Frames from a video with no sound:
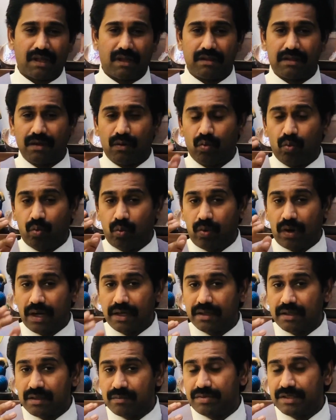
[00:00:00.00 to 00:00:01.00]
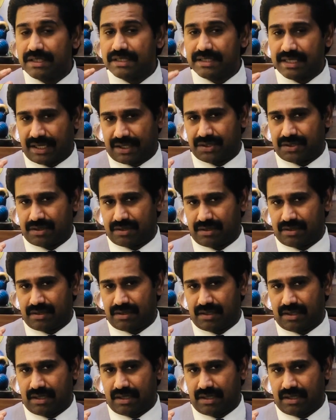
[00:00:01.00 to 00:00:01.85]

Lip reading: the vulnerable section